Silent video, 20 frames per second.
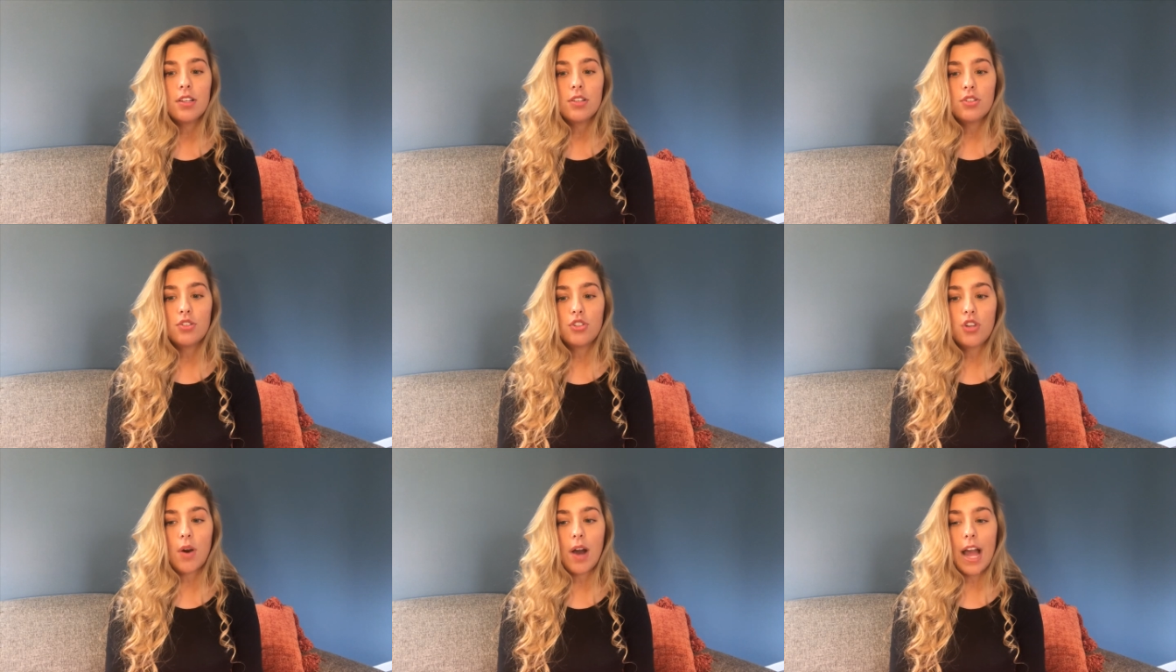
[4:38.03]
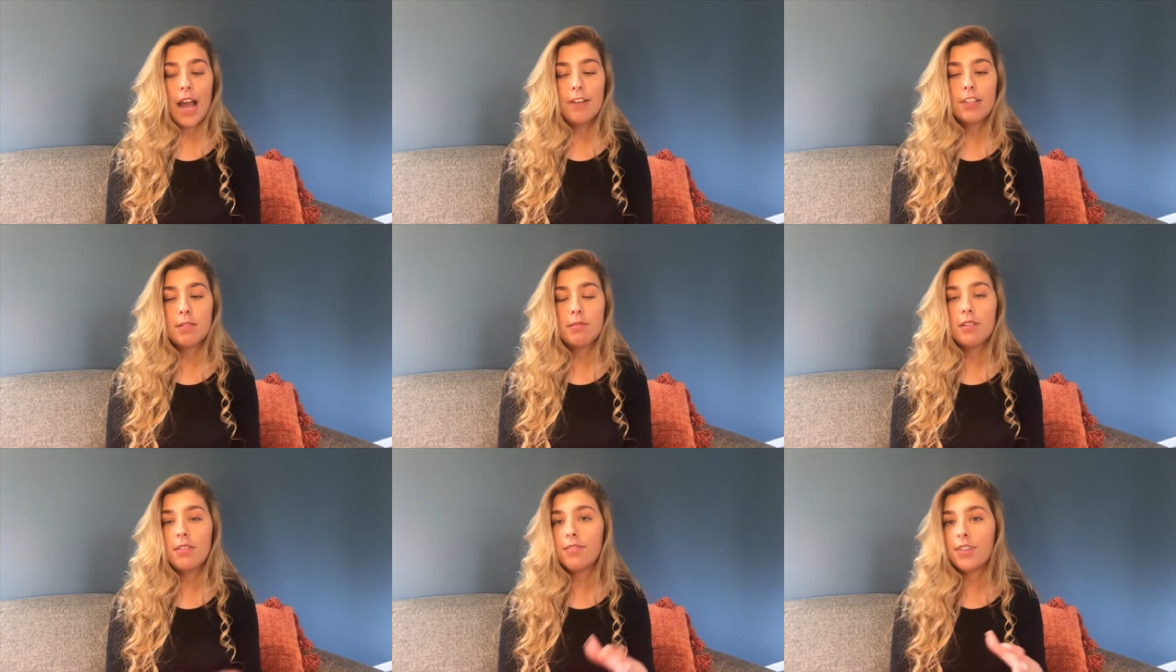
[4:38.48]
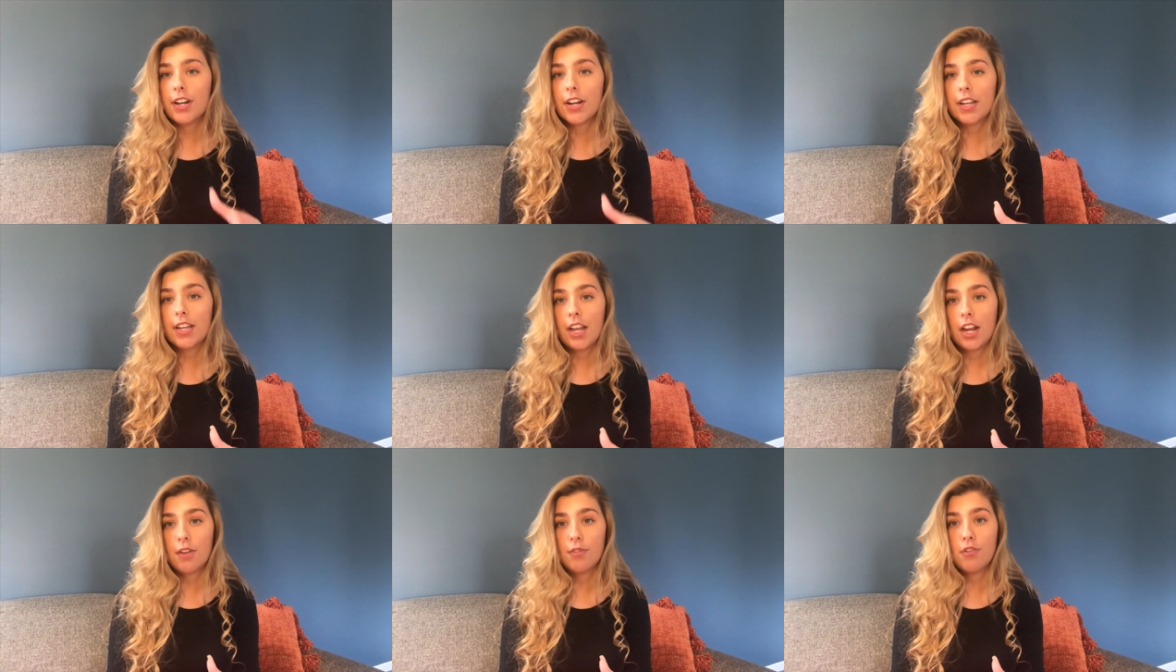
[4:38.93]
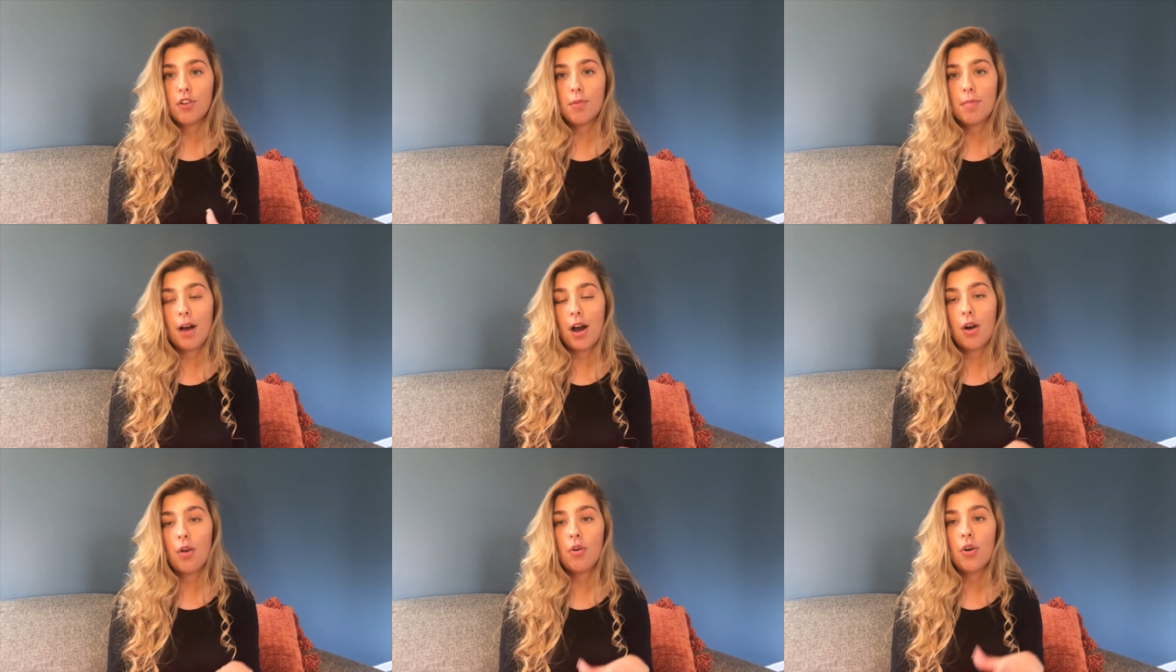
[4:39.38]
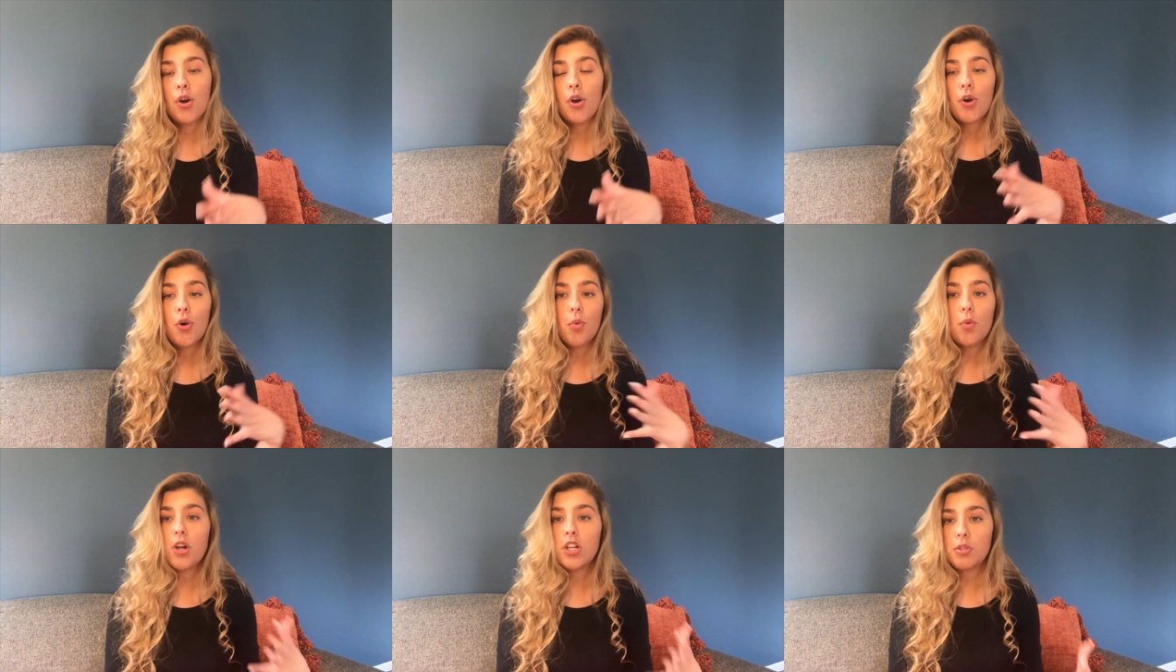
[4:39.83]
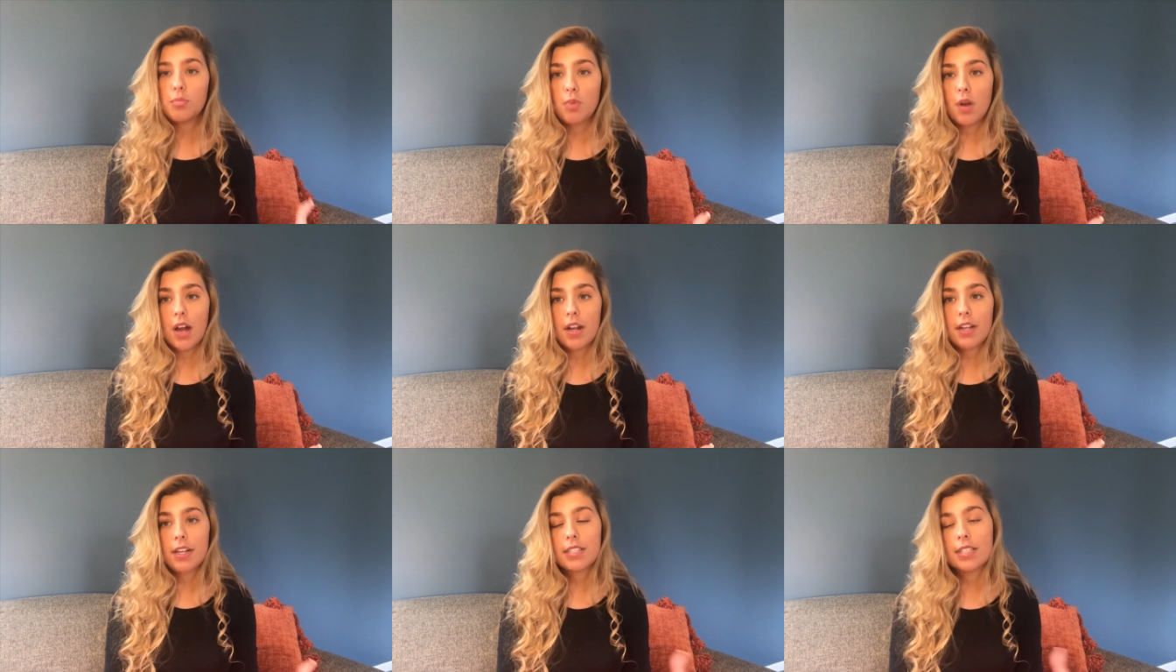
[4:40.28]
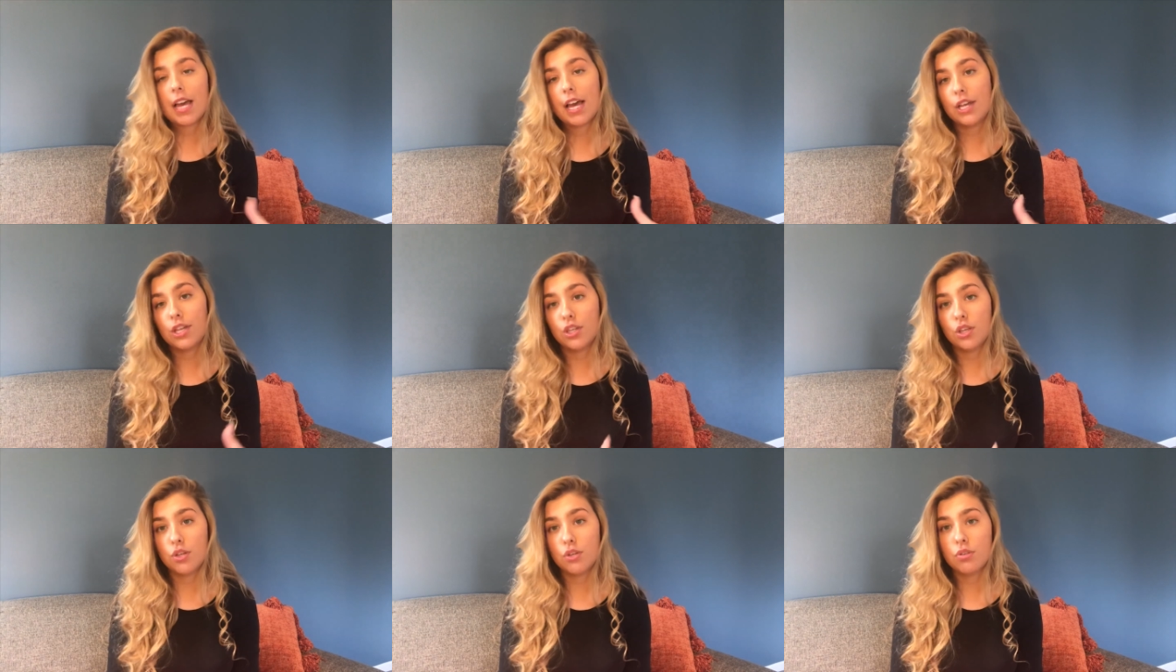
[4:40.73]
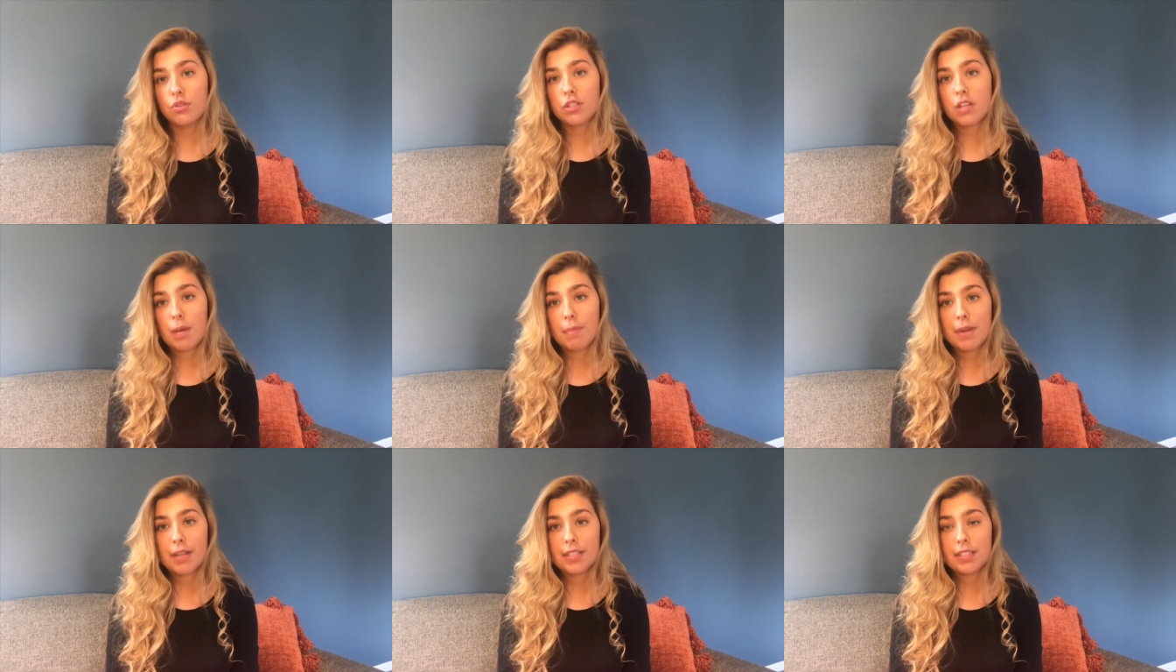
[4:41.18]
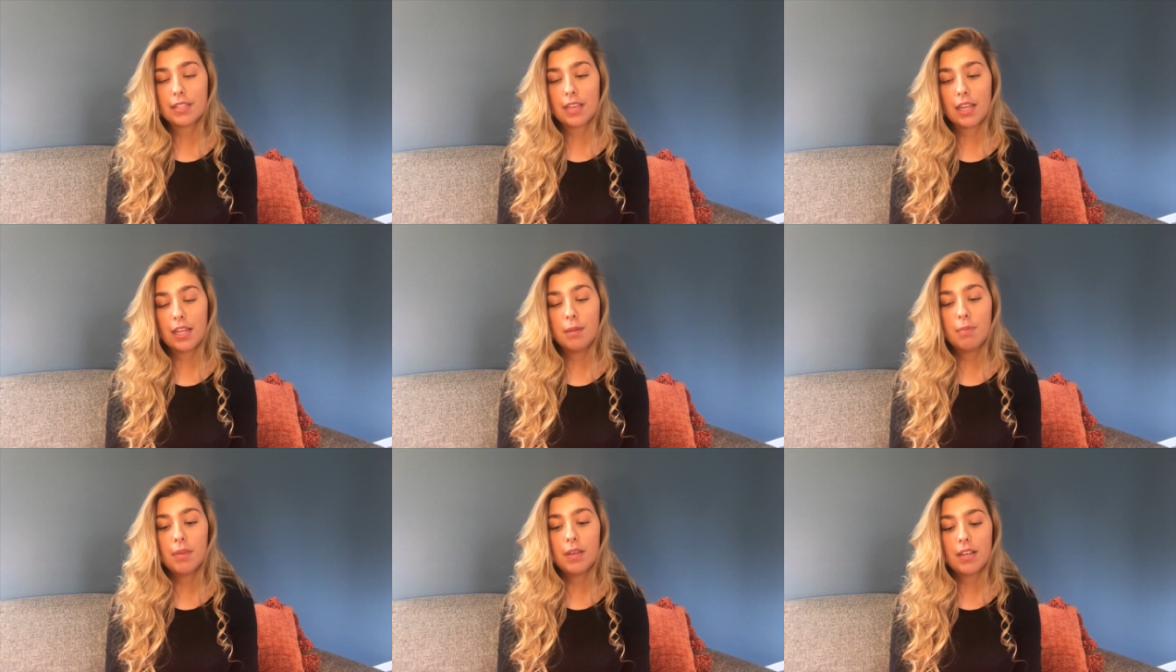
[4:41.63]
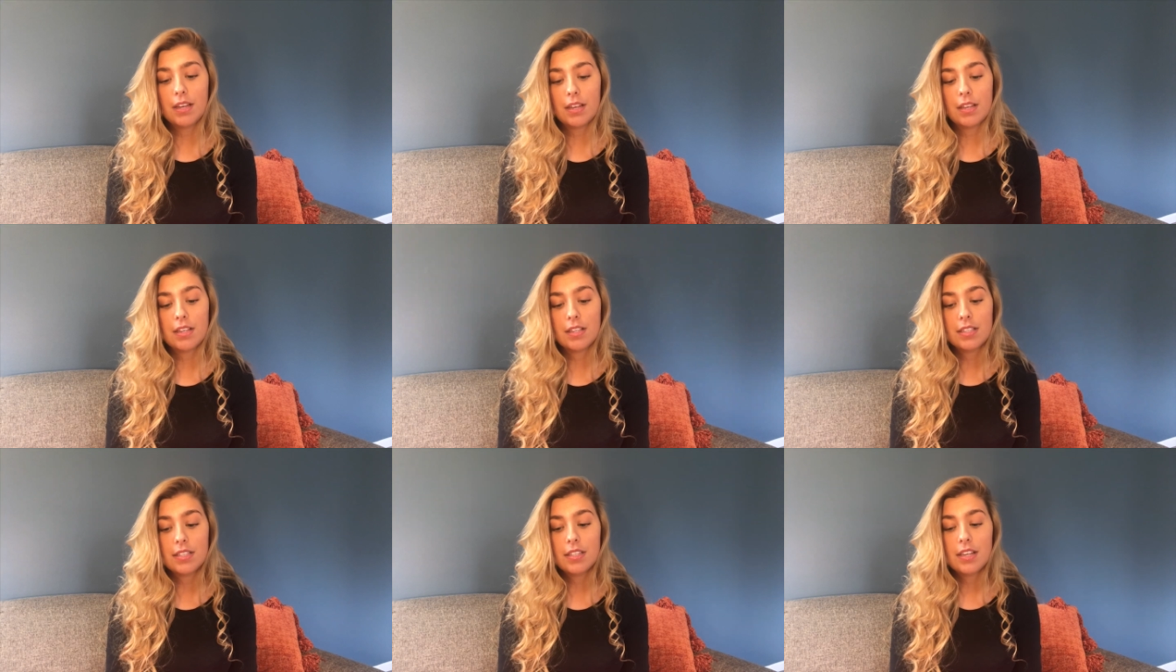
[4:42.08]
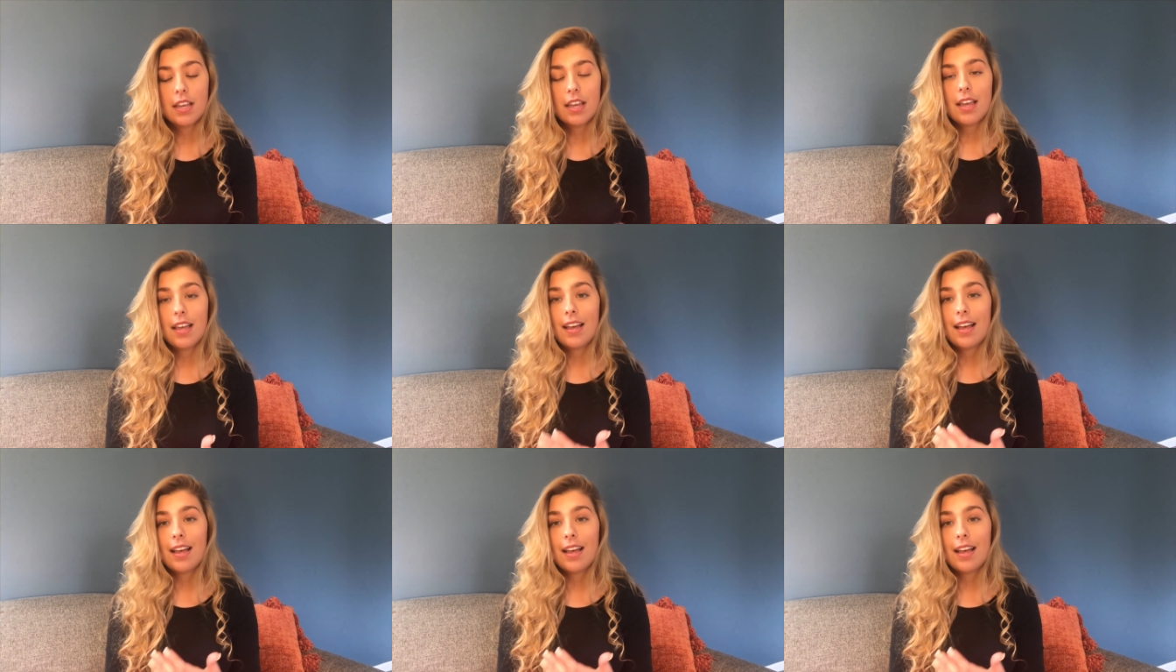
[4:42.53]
So I have to be very careful about which products I use on my skin because